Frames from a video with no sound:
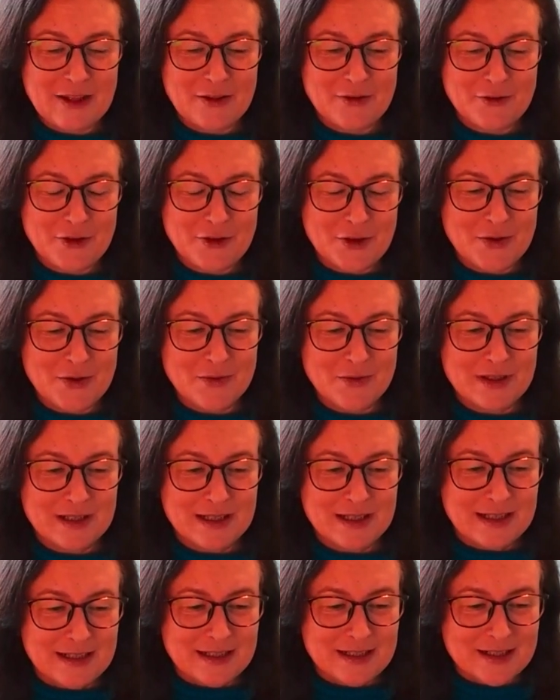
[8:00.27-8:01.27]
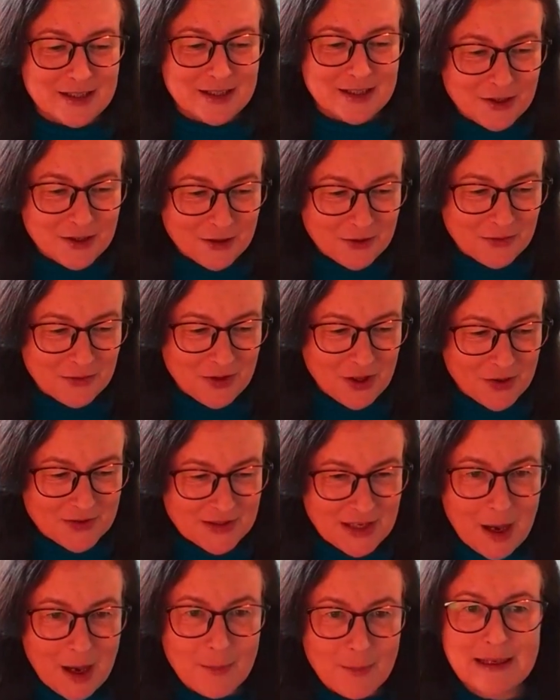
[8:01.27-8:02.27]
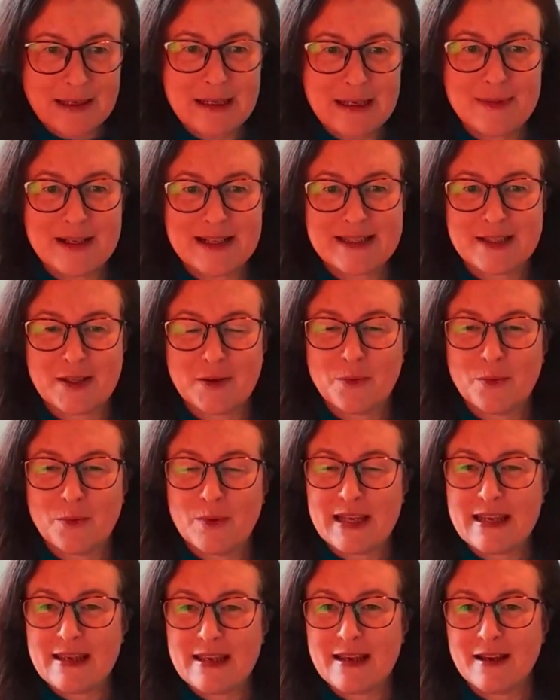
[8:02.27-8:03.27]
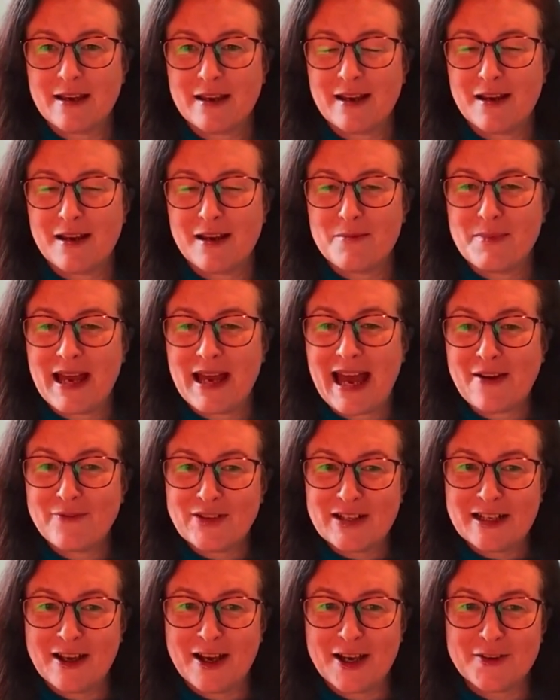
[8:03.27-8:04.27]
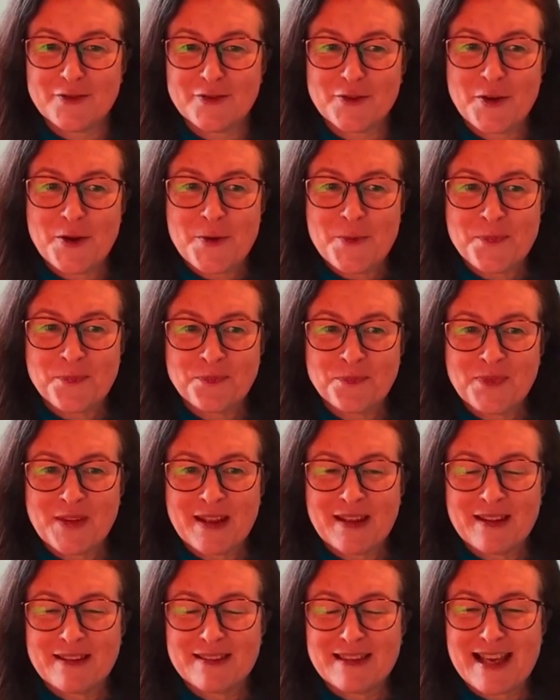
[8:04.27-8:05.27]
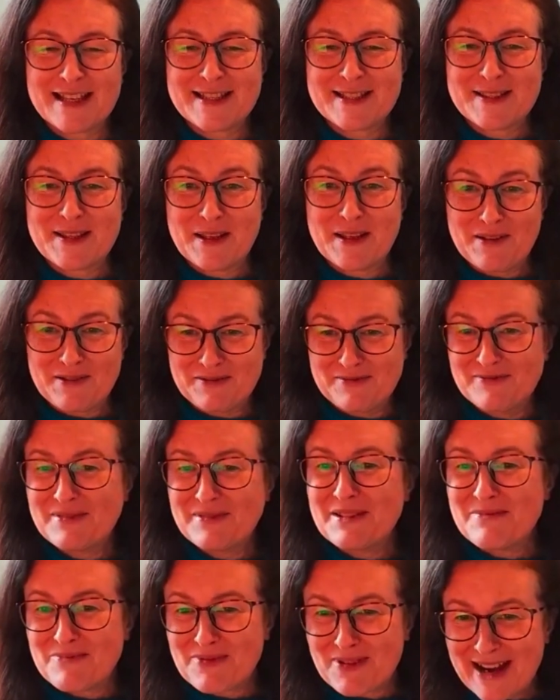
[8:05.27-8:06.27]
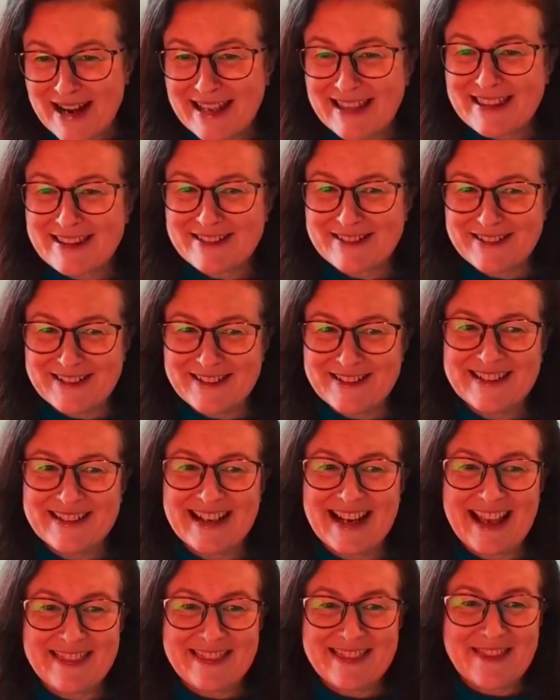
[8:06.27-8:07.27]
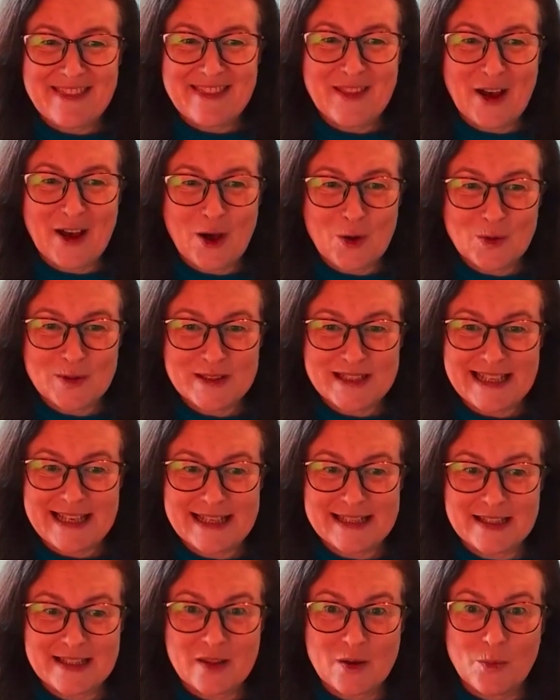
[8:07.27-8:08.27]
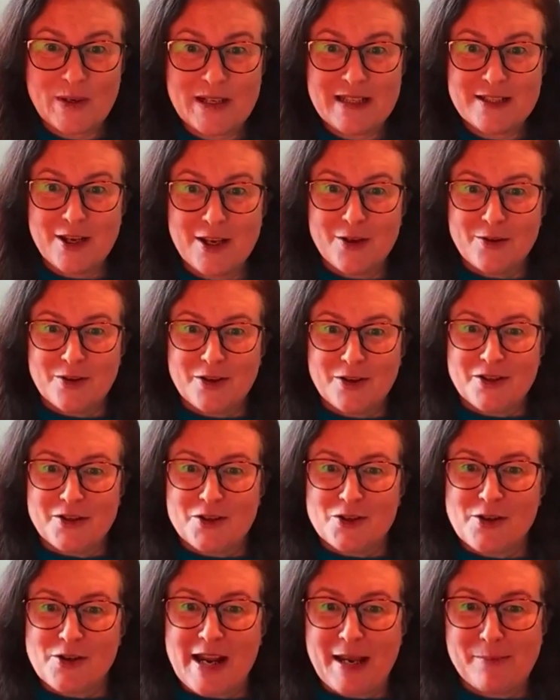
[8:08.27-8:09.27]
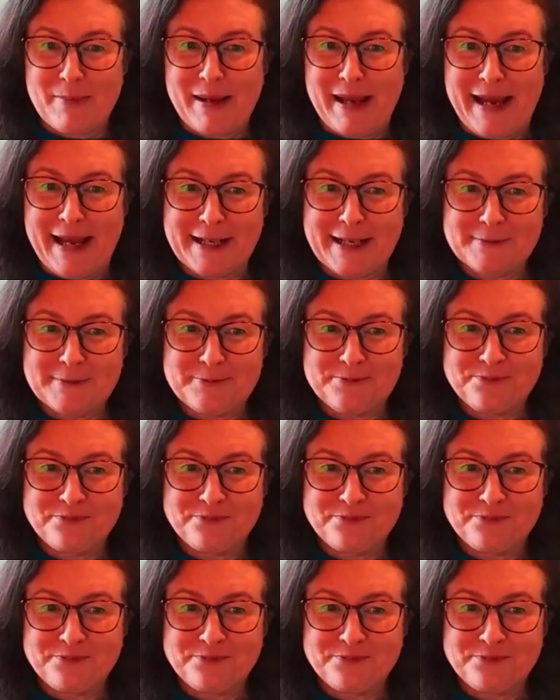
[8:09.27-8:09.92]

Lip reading: through to those upper limits that we have in life. There's the breakthrough and then the holding it so that we don't contract back.